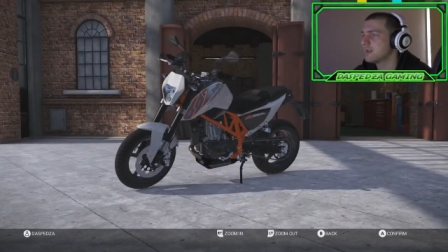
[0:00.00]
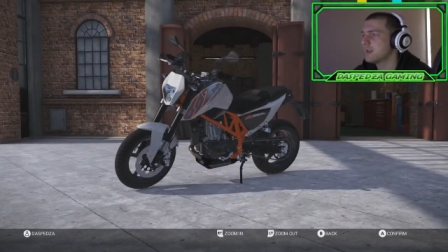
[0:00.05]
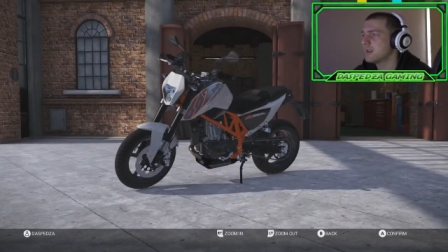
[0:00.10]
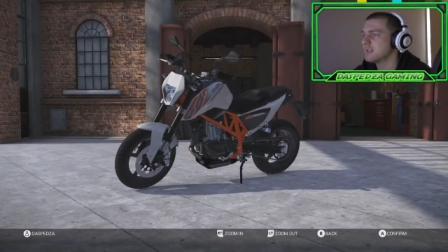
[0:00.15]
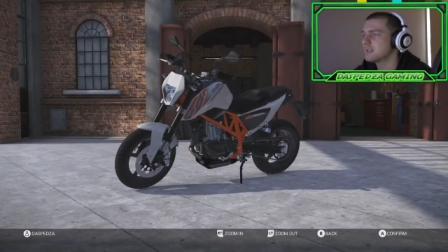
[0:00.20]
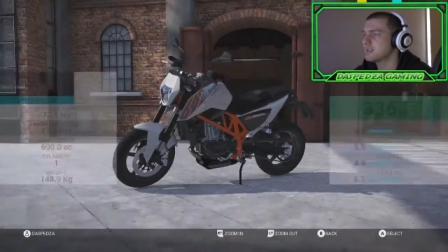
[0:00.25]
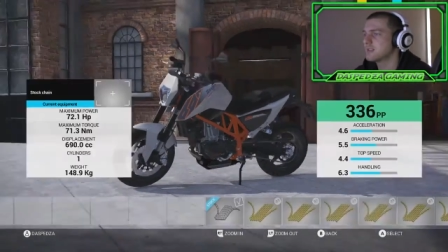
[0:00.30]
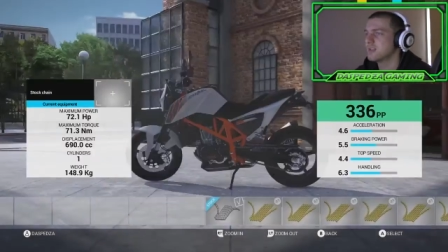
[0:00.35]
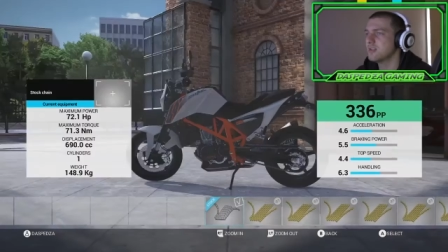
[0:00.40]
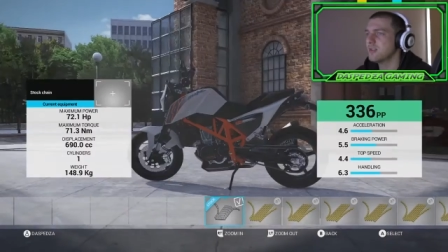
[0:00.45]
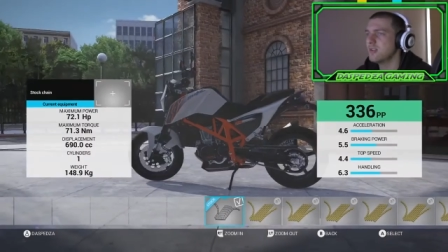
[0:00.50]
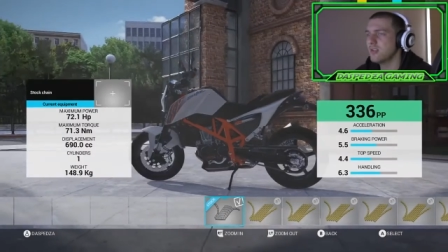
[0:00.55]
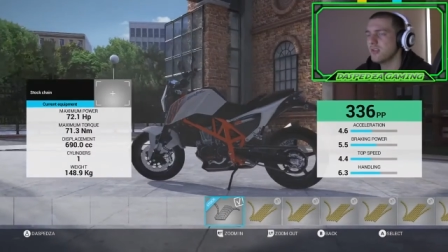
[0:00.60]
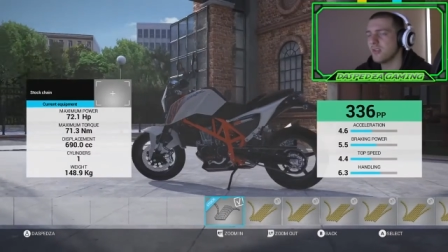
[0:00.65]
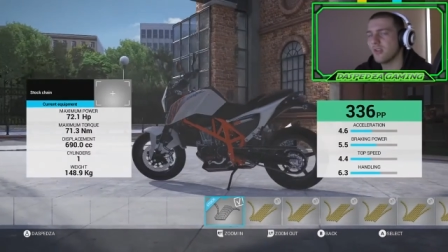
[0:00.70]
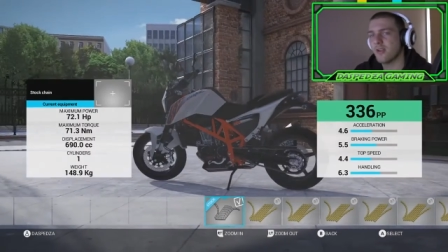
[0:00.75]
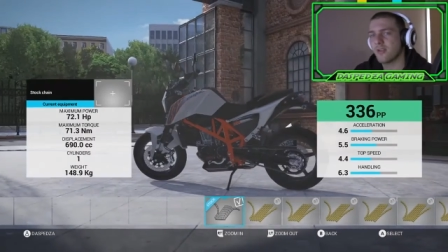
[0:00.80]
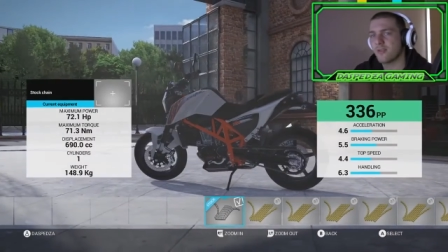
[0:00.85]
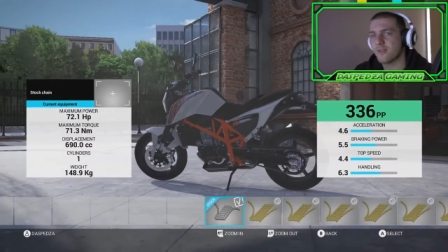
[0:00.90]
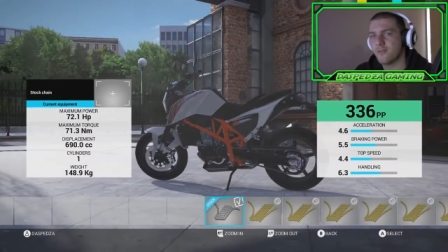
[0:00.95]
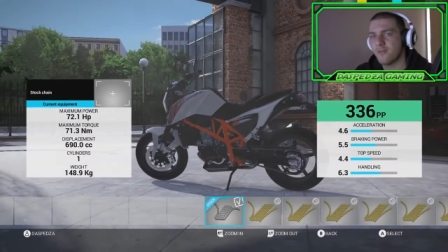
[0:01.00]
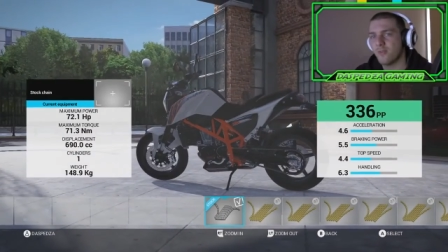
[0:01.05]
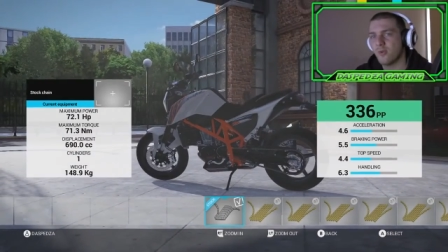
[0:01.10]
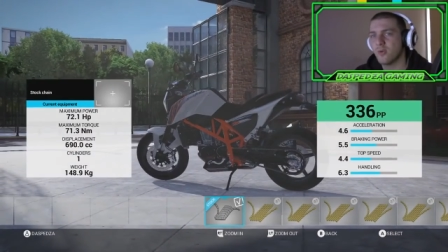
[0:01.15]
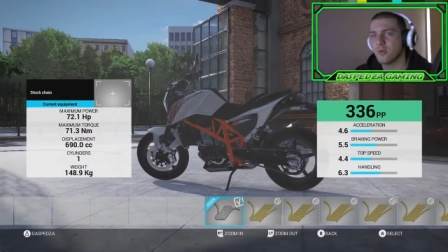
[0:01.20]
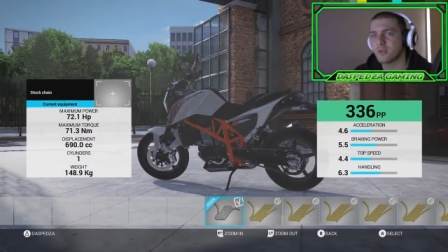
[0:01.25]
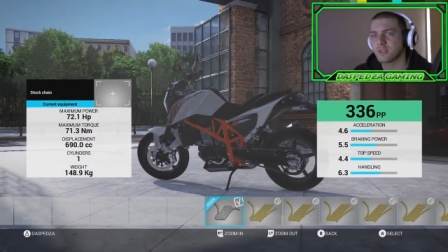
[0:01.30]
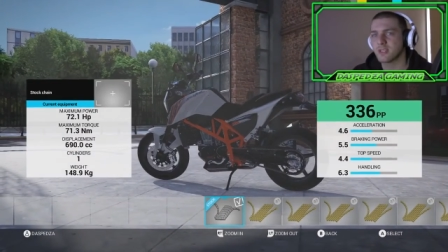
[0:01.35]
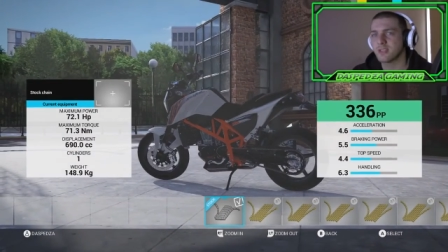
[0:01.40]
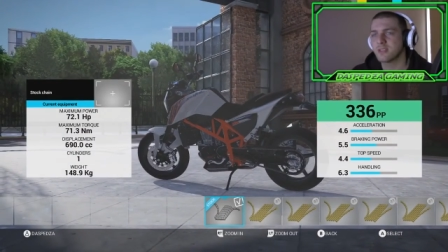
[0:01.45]
It's a lot like
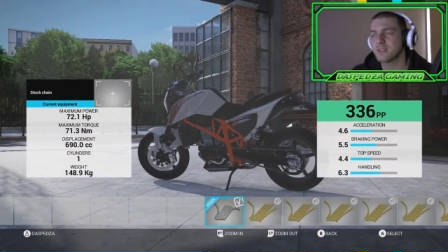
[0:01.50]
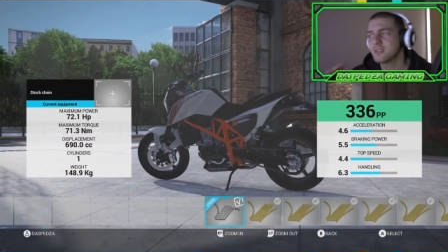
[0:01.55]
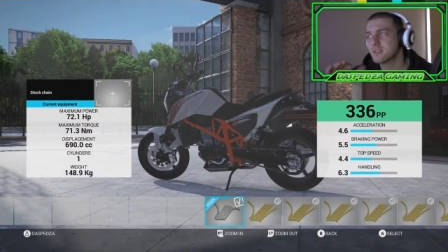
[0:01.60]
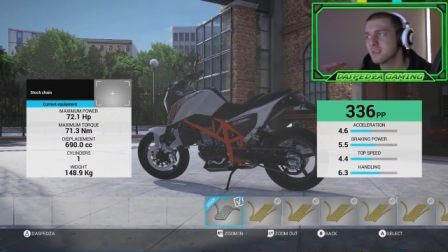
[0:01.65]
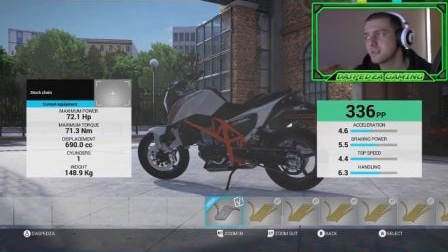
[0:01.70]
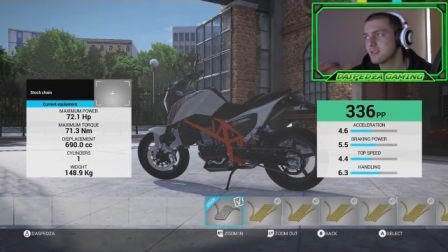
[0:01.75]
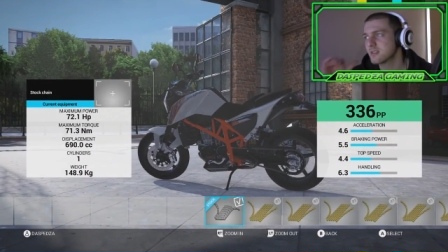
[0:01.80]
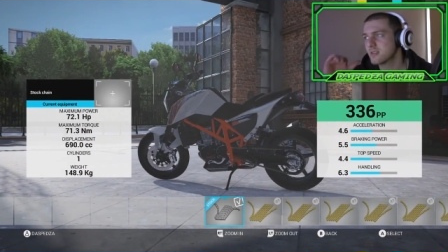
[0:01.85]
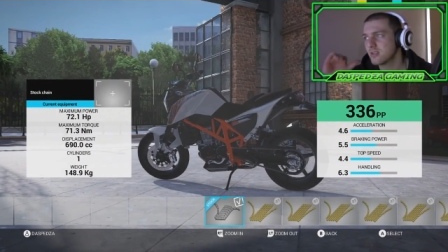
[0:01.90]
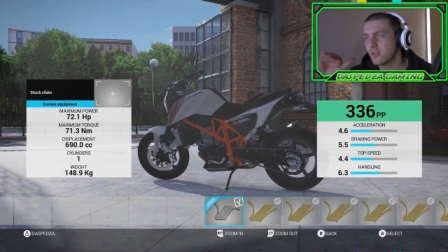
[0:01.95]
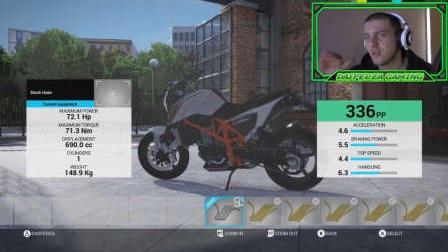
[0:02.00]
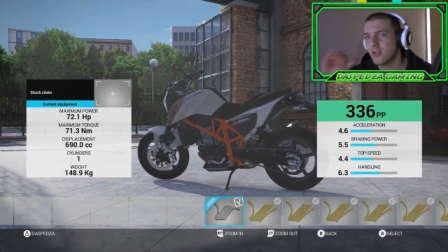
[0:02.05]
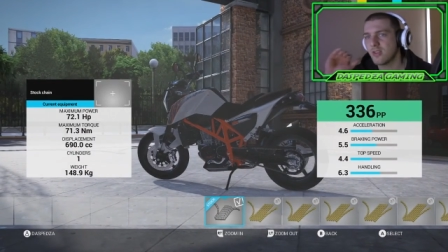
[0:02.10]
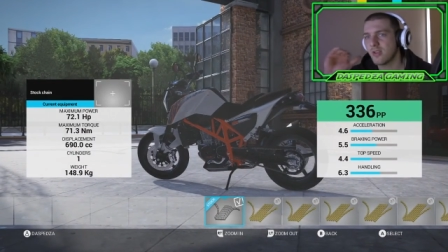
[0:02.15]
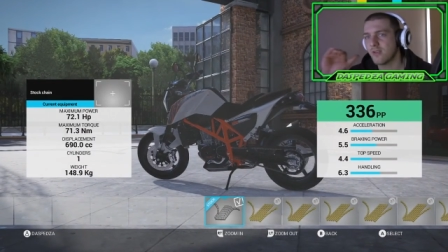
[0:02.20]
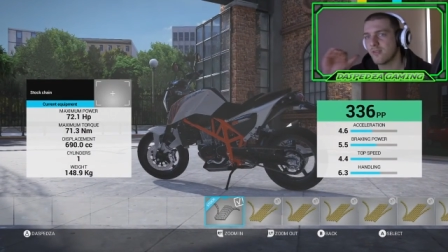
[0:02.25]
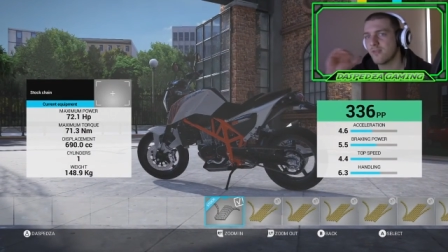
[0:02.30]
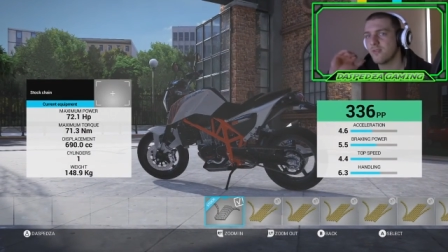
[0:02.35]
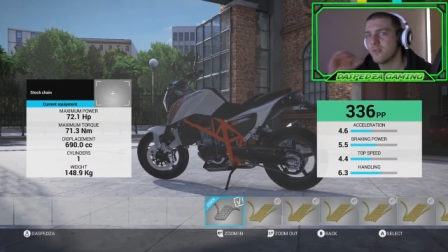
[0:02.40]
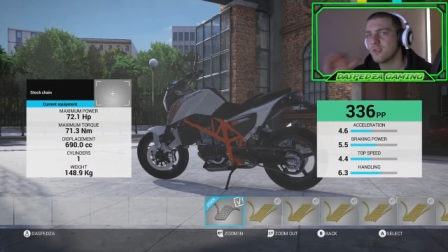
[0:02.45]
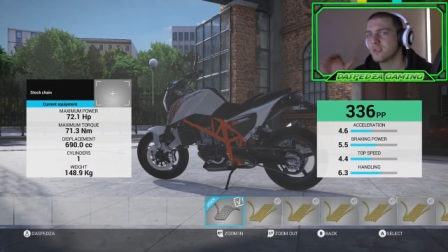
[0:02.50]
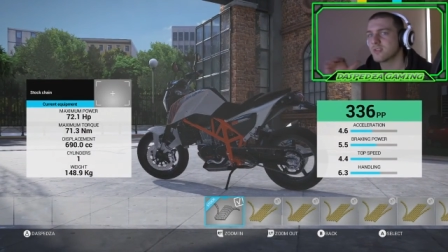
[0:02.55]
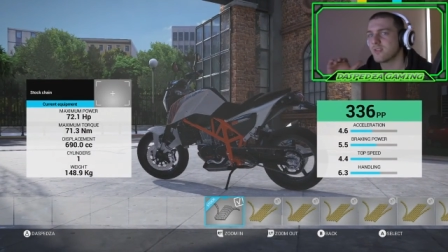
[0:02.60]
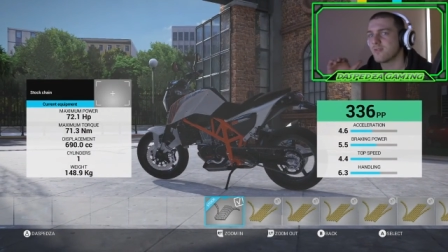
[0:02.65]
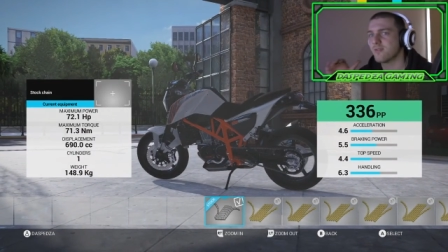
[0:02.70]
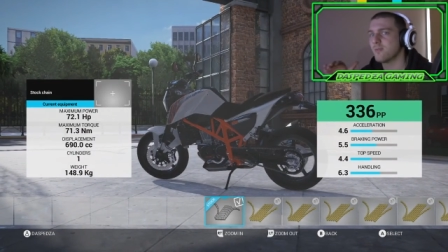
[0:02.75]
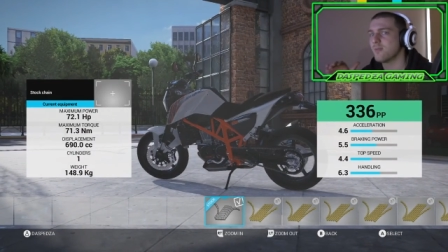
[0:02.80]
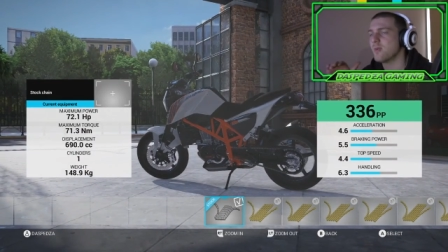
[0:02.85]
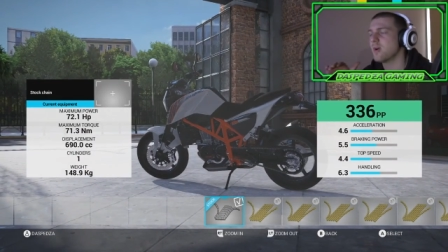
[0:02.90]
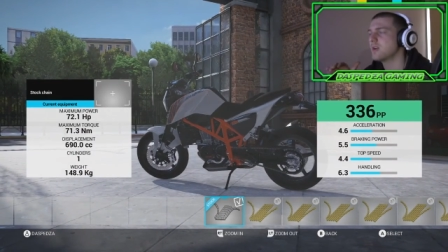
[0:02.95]
Forza. This is a lot like Forza
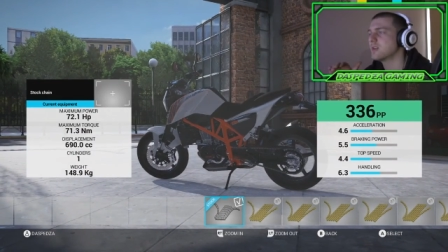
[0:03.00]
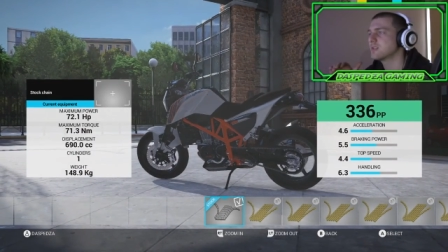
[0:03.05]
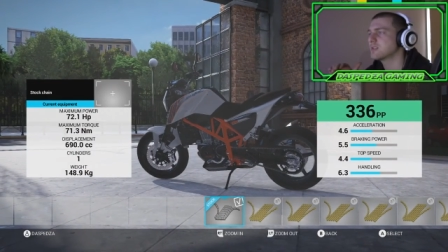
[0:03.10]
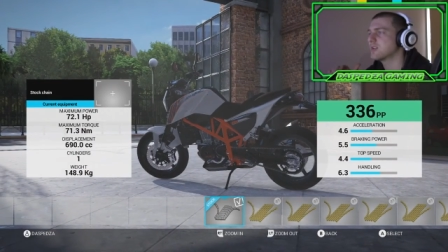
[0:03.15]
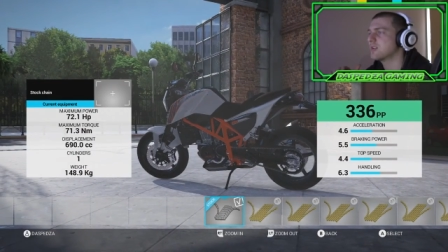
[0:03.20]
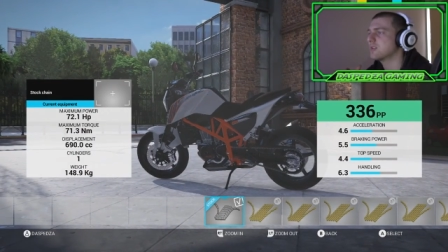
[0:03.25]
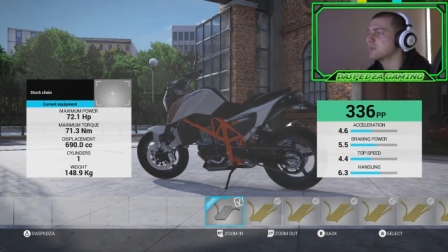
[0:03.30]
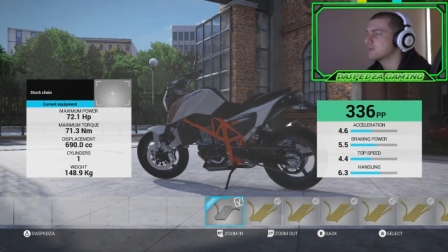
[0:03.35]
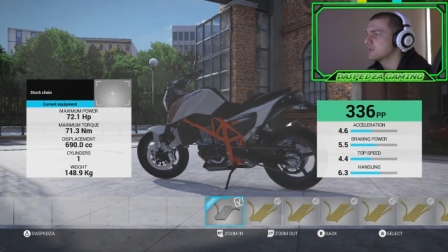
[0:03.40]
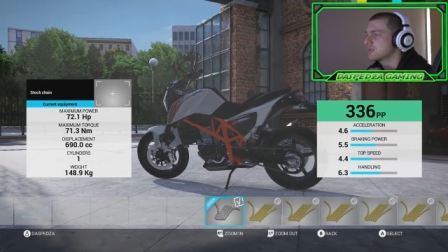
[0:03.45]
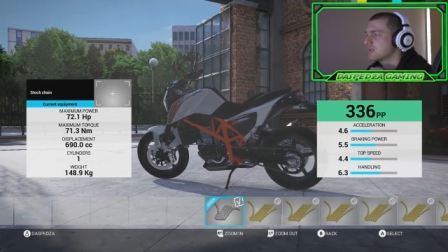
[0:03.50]
for motorcycles.